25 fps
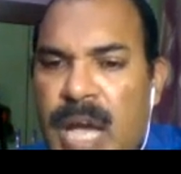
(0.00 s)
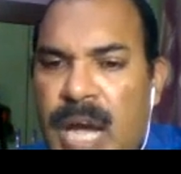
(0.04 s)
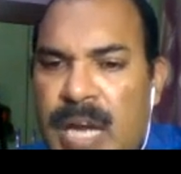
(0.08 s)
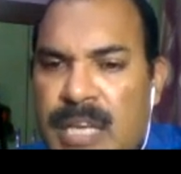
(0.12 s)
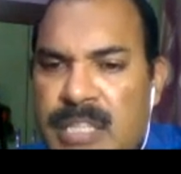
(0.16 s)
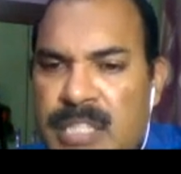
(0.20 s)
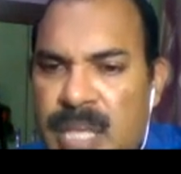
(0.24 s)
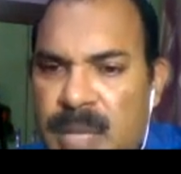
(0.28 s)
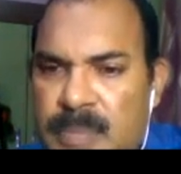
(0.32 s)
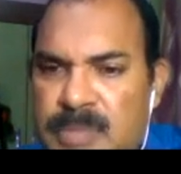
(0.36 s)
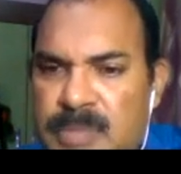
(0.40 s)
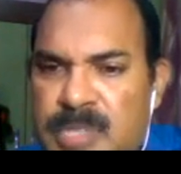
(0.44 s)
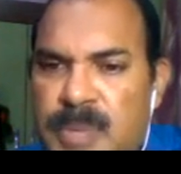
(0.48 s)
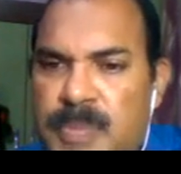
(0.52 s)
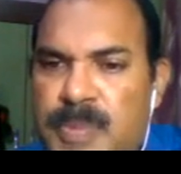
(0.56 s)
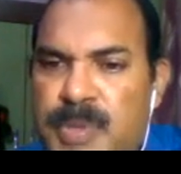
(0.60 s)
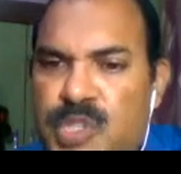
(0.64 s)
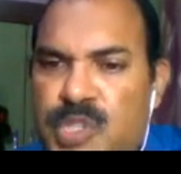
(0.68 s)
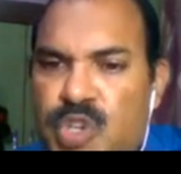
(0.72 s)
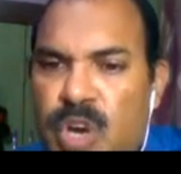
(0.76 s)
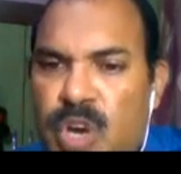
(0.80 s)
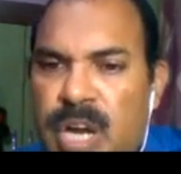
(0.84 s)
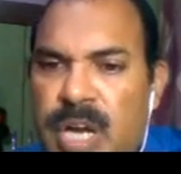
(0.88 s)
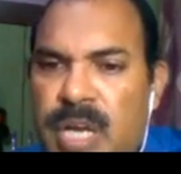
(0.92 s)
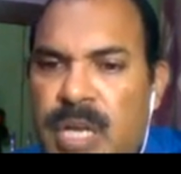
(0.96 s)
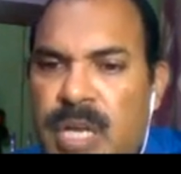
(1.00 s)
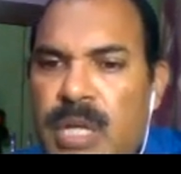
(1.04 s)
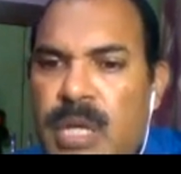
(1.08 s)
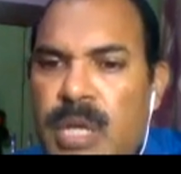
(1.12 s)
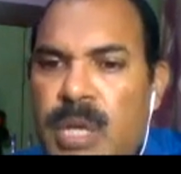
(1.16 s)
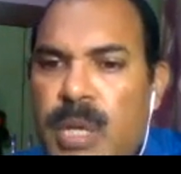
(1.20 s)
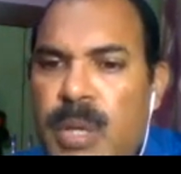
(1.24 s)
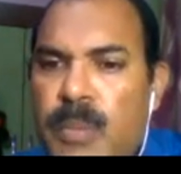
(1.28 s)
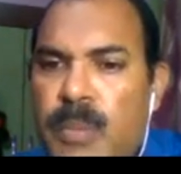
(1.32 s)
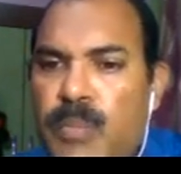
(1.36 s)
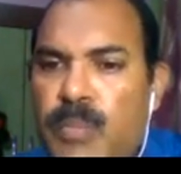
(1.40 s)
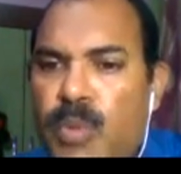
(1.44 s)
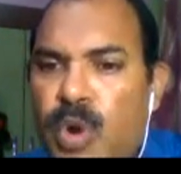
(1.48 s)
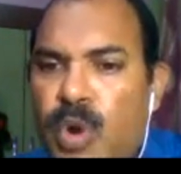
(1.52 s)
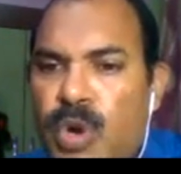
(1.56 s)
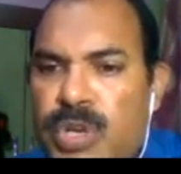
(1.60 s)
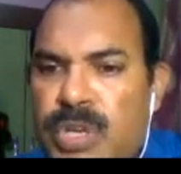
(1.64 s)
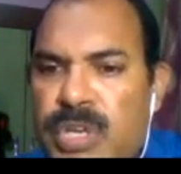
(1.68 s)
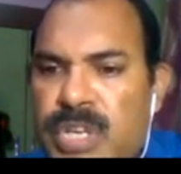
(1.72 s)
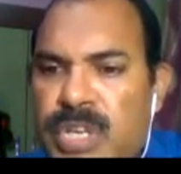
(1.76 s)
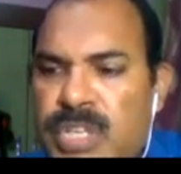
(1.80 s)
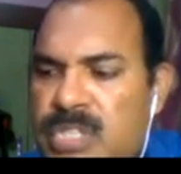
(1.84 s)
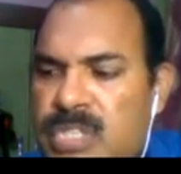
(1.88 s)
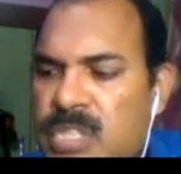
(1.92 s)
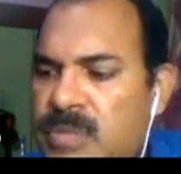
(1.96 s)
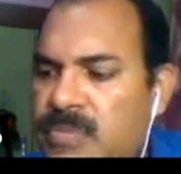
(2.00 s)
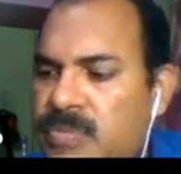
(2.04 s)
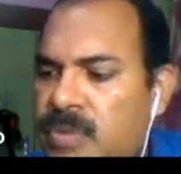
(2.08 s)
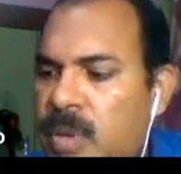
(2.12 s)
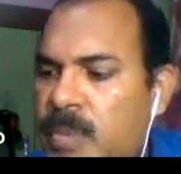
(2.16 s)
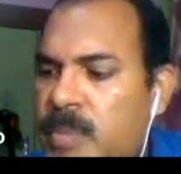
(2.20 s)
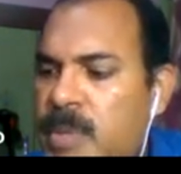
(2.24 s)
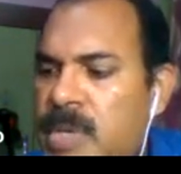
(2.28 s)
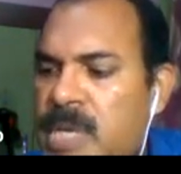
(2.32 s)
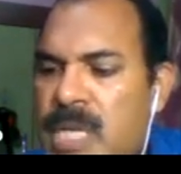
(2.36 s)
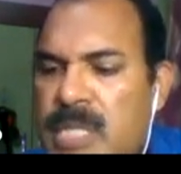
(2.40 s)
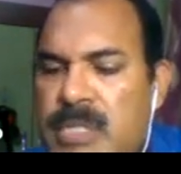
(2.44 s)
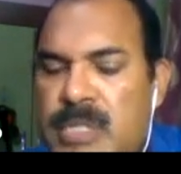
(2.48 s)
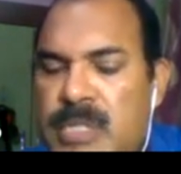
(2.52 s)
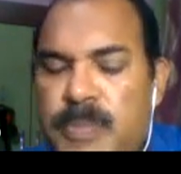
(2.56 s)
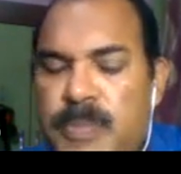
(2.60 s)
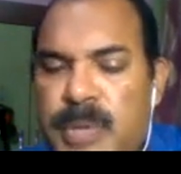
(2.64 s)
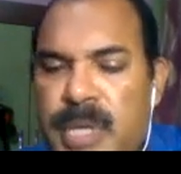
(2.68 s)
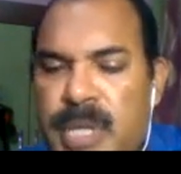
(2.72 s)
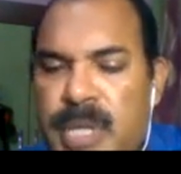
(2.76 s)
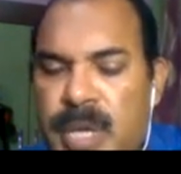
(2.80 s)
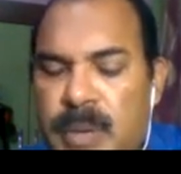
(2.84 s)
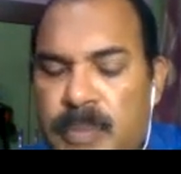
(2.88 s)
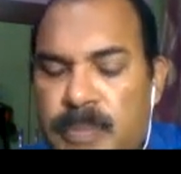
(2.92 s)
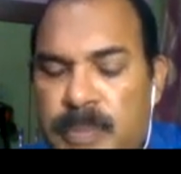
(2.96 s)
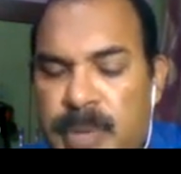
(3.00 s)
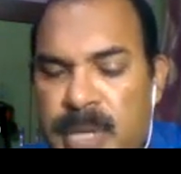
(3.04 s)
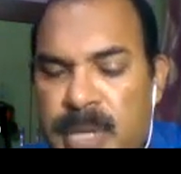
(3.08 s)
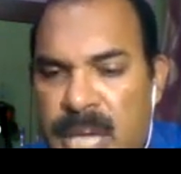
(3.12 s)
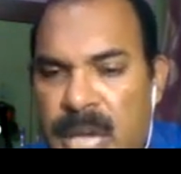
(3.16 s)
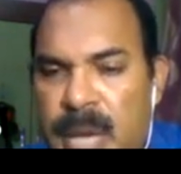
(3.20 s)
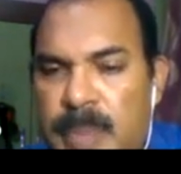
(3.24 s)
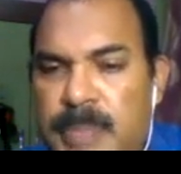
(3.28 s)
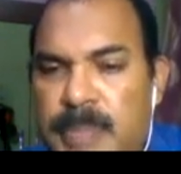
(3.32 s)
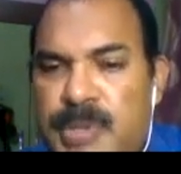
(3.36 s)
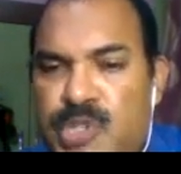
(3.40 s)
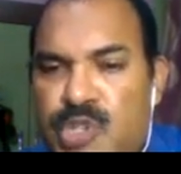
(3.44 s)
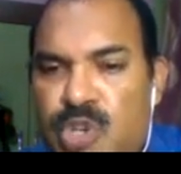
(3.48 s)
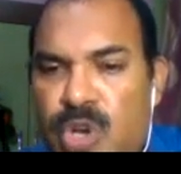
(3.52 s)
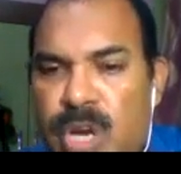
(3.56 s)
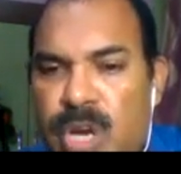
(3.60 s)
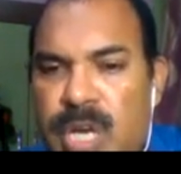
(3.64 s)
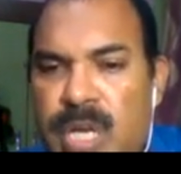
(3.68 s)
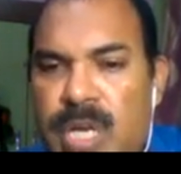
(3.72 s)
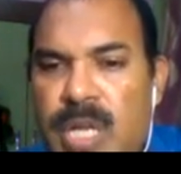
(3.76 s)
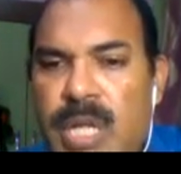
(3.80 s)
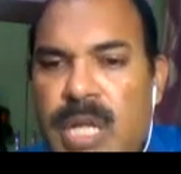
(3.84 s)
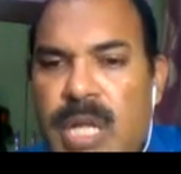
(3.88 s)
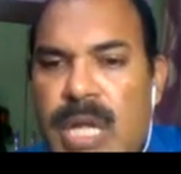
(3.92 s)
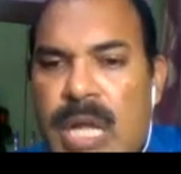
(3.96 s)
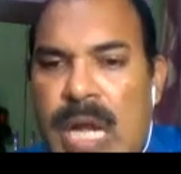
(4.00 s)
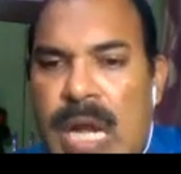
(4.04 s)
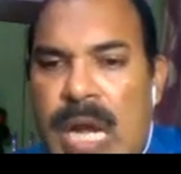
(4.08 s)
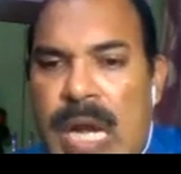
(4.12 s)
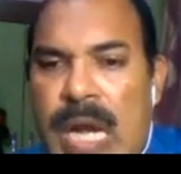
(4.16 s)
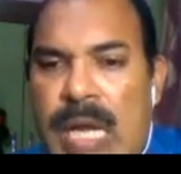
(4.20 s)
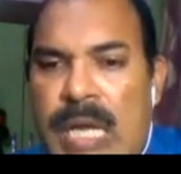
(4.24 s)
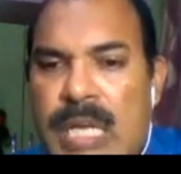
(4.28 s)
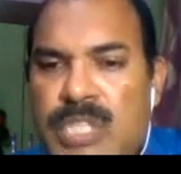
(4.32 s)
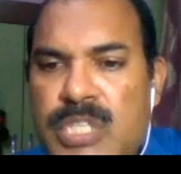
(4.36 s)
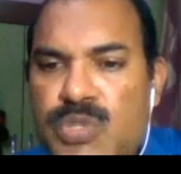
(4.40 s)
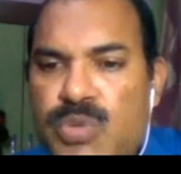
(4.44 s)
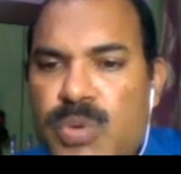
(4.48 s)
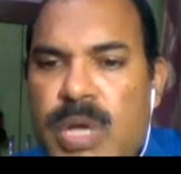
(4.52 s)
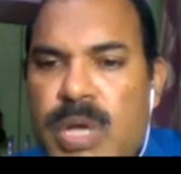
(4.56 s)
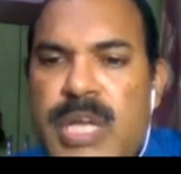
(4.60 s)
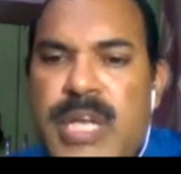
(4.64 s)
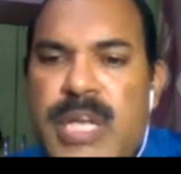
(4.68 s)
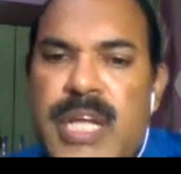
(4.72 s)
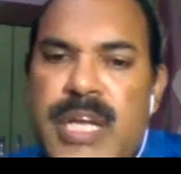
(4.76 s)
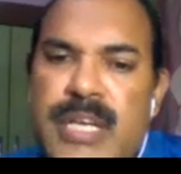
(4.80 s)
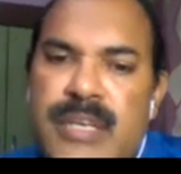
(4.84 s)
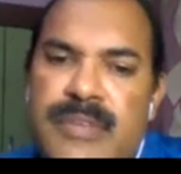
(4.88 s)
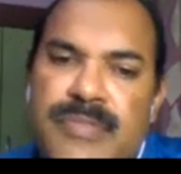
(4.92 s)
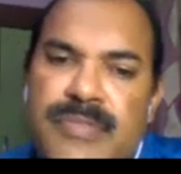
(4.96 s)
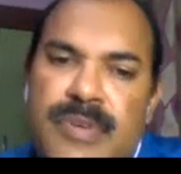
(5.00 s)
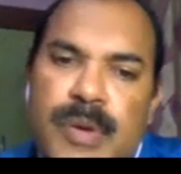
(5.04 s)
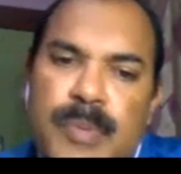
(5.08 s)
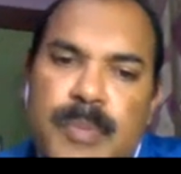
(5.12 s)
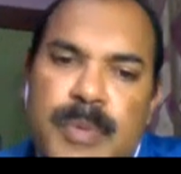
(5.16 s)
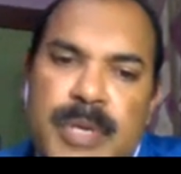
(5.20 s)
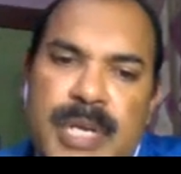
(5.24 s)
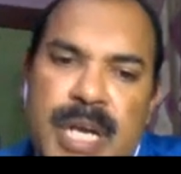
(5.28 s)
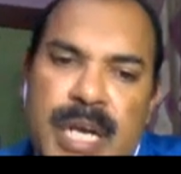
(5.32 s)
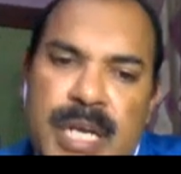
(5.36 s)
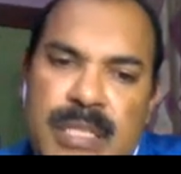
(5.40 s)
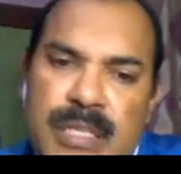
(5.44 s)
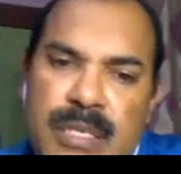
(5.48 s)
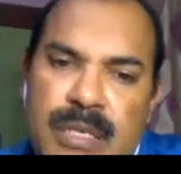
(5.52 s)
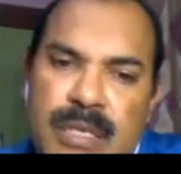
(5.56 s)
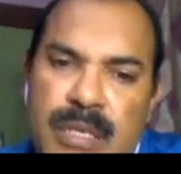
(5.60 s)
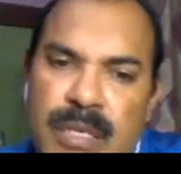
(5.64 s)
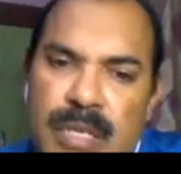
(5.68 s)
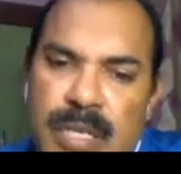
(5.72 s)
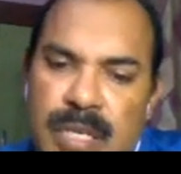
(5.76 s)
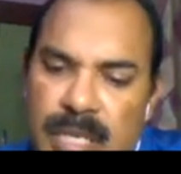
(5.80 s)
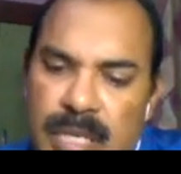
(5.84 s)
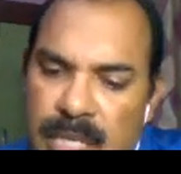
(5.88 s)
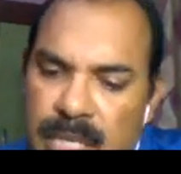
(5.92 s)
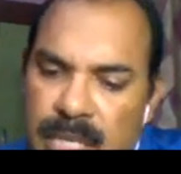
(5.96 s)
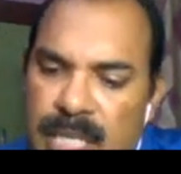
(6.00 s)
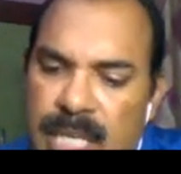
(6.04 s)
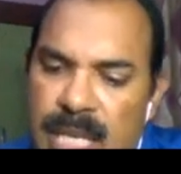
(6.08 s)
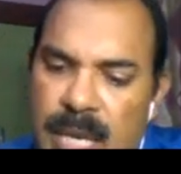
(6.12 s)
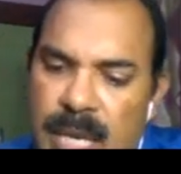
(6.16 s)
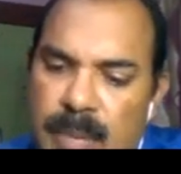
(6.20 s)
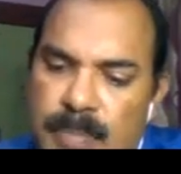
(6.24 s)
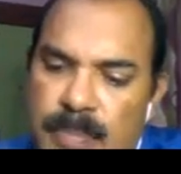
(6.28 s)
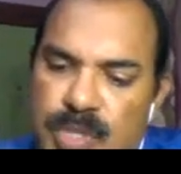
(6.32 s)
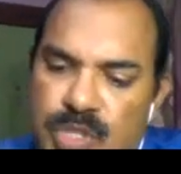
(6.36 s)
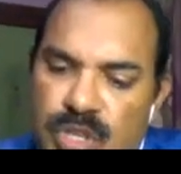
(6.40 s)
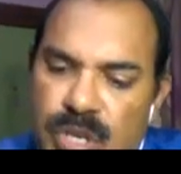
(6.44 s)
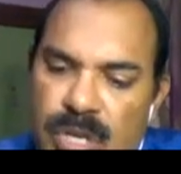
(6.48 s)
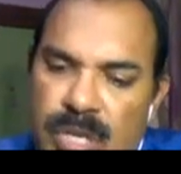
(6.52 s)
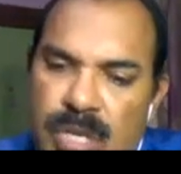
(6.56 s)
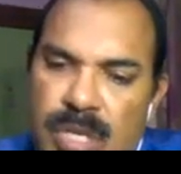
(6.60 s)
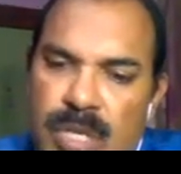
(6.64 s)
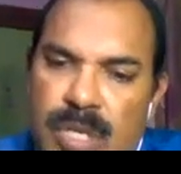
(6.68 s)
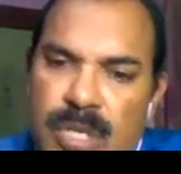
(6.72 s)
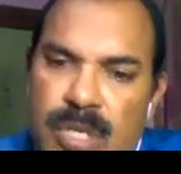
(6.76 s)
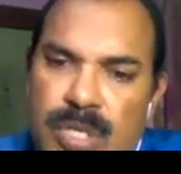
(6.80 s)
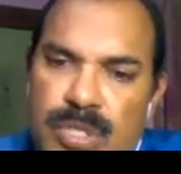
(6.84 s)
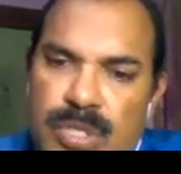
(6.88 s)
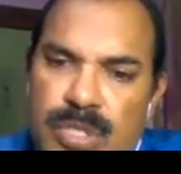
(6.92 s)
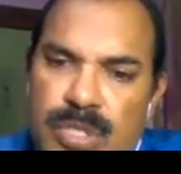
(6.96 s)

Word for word: at the MCP joint, boutonniere deformity at the PIP uh, joint, and swan neck deformity at the DIP joint.